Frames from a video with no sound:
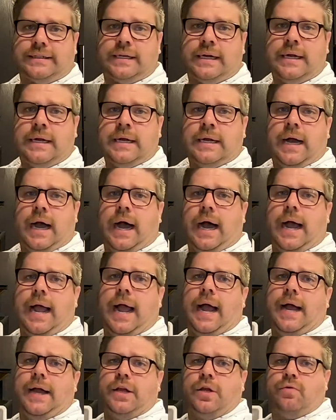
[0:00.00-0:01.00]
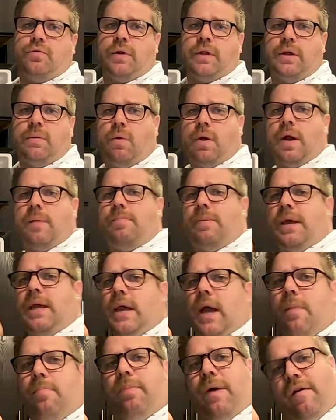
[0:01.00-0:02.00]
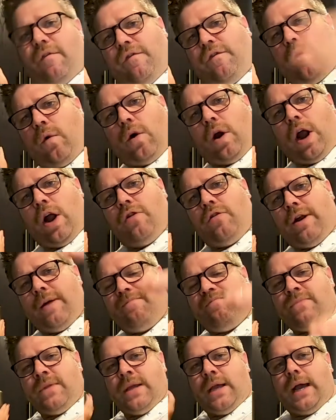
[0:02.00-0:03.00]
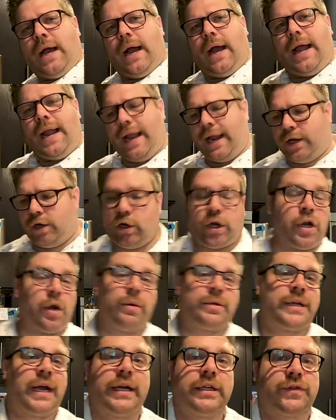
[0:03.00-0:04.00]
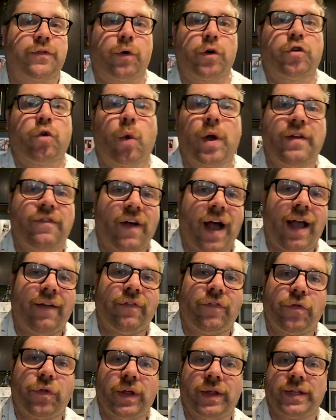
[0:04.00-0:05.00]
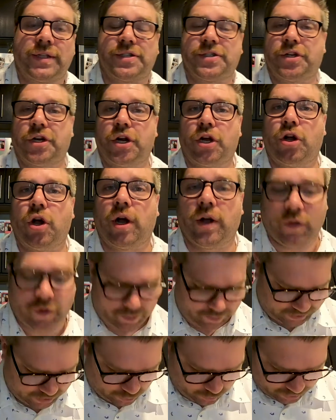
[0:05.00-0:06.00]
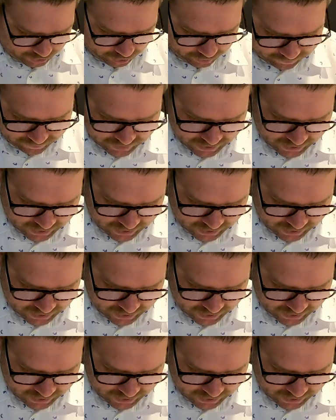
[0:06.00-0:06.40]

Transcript: You really want to be above 400, and you can go as high as 425 if you think this is going to cook a little bit quicker.